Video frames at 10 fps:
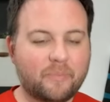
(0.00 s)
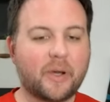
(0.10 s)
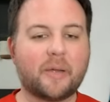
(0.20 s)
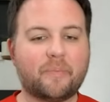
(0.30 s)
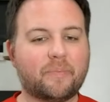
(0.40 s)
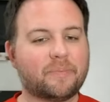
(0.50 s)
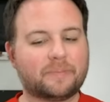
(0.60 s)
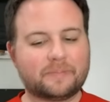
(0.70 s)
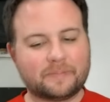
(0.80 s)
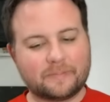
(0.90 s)
But
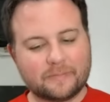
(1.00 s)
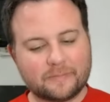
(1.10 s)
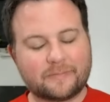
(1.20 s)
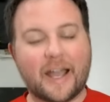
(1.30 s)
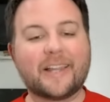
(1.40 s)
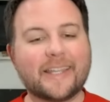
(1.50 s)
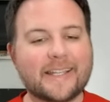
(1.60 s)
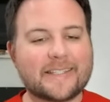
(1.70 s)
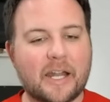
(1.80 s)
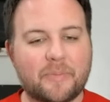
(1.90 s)
finally
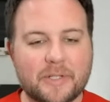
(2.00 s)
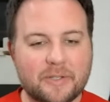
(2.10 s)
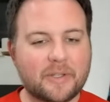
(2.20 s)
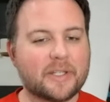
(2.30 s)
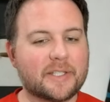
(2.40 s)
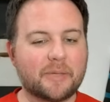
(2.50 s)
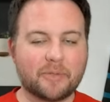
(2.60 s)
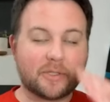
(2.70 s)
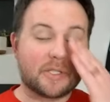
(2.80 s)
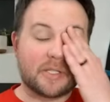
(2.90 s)
gets that opportunity, is
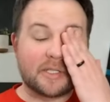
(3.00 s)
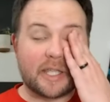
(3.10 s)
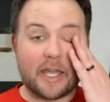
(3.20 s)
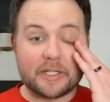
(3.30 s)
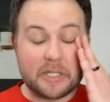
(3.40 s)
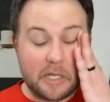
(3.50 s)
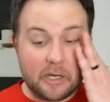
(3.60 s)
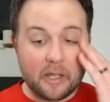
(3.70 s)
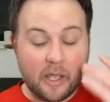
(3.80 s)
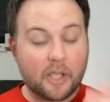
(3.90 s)
able to cash it in.